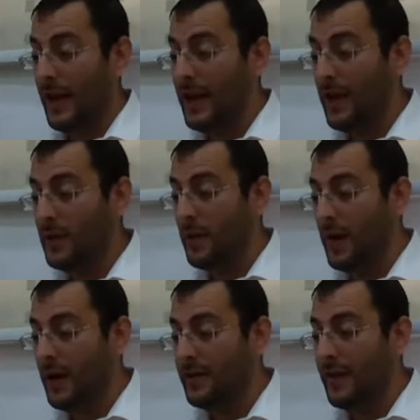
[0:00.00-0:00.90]
In other
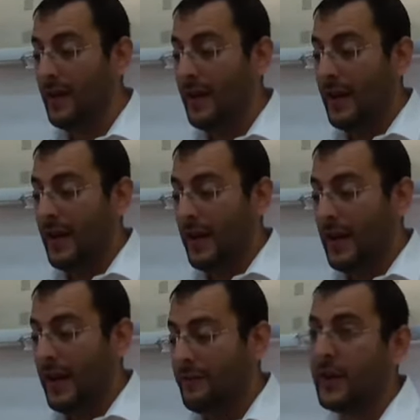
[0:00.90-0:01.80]
words,
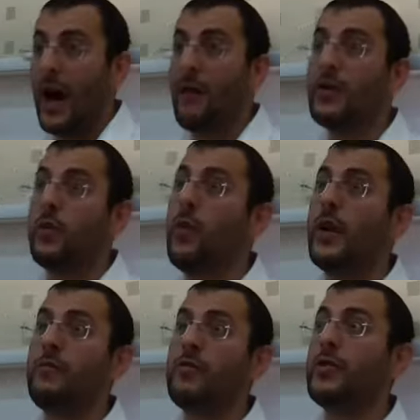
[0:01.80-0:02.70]
if the guy was
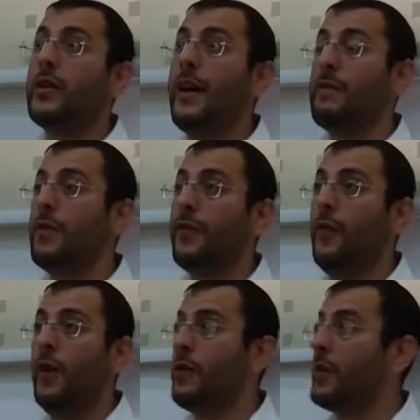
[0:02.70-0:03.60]
walking Rosh Hashanah
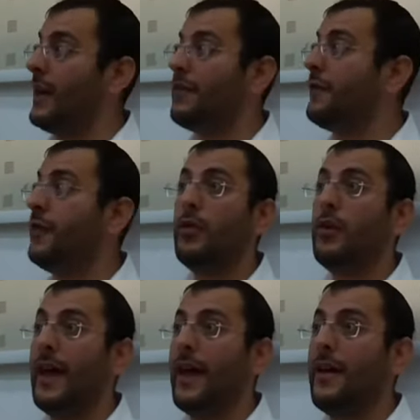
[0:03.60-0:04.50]
before, he would never have
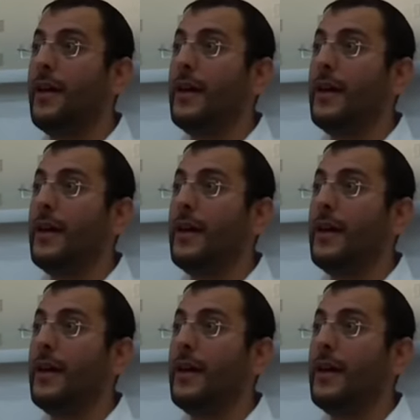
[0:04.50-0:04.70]
fallen there.